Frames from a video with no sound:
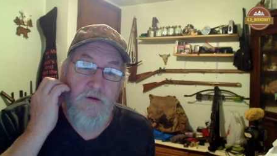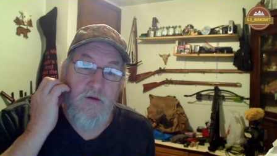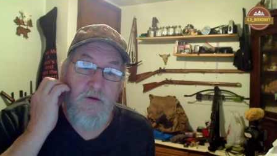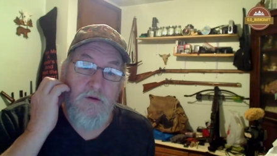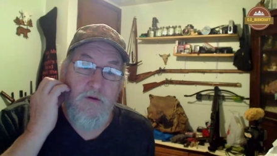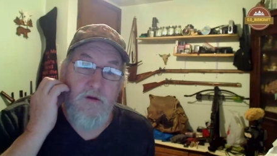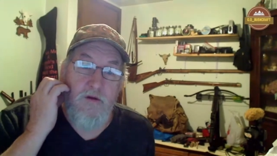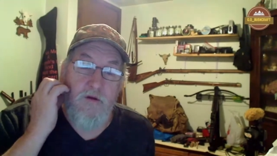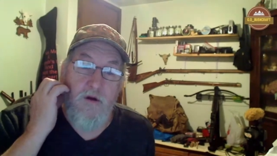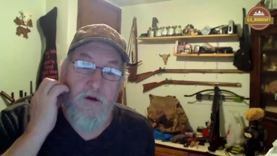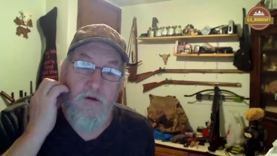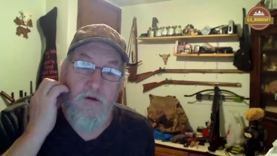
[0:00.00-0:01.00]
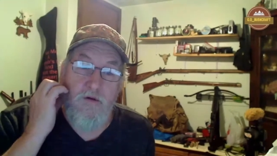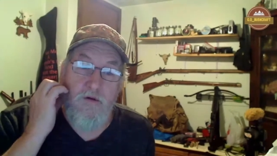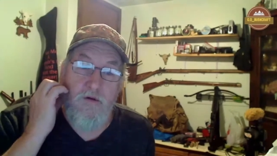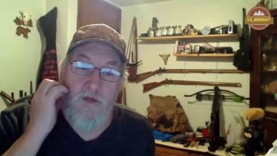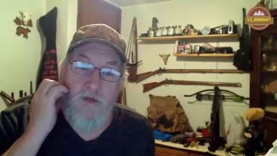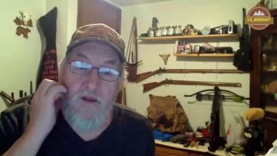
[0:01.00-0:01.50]
in your
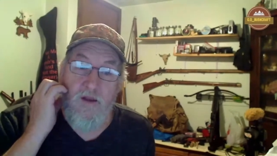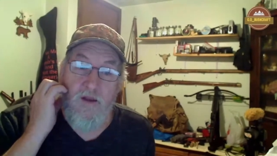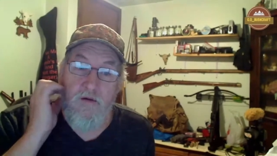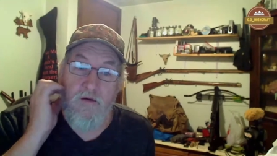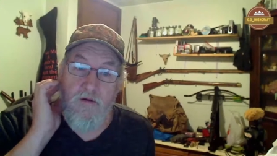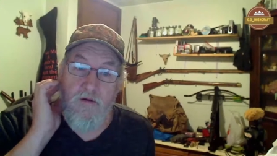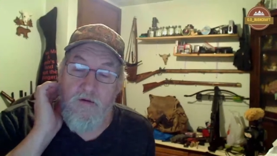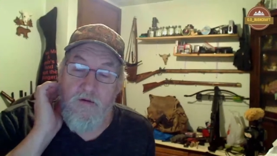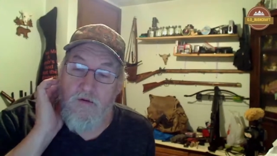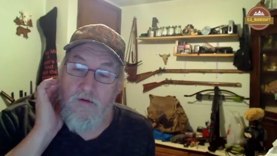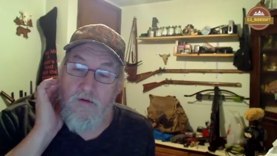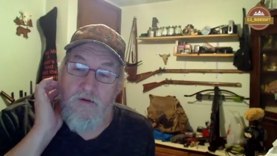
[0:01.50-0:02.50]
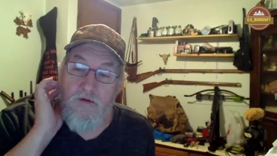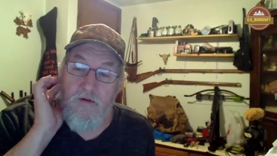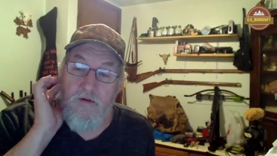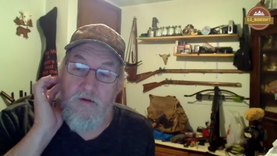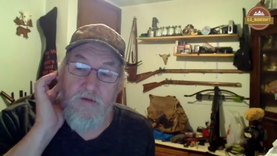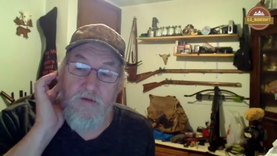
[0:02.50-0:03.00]
shed,
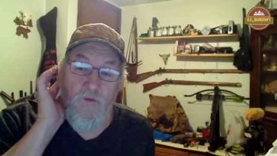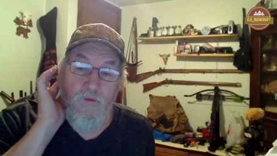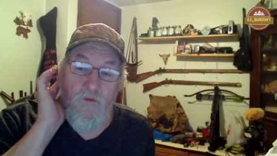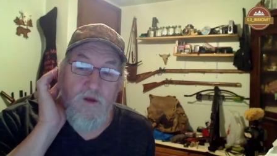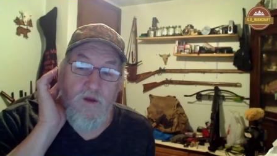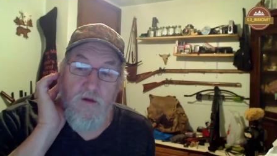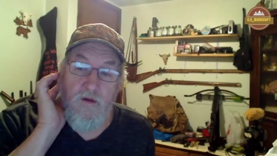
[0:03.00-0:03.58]
living with you,